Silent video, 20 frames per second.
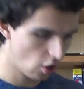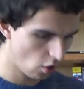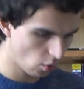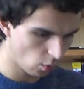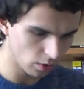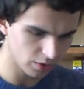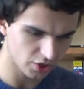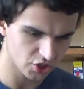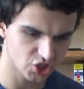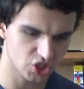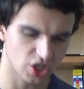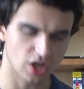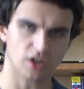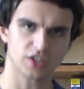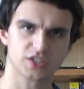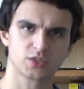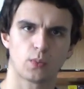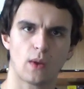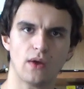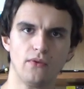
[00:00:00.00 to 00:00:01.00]
Well, the
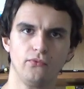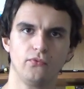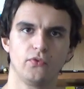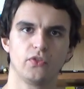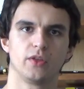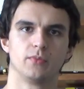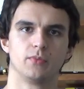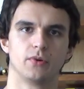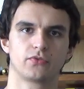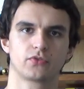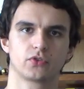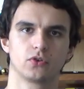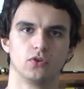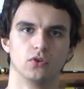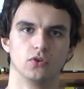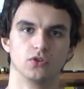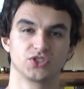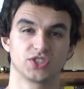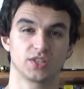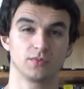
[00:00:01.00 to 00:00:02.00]
sharks went for them, of
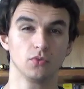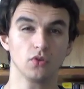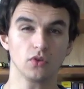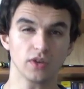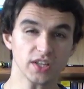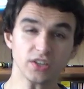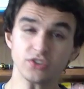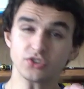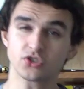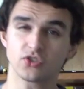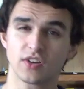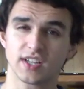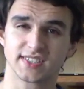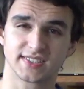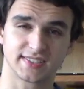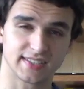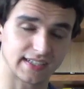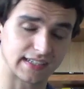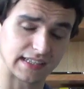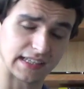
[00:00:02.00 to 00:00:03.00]
course, and more
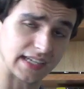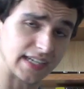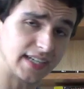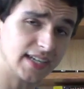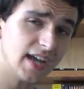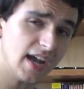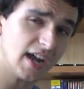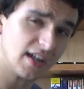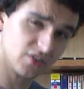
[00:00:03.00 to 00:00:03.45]
interestingly,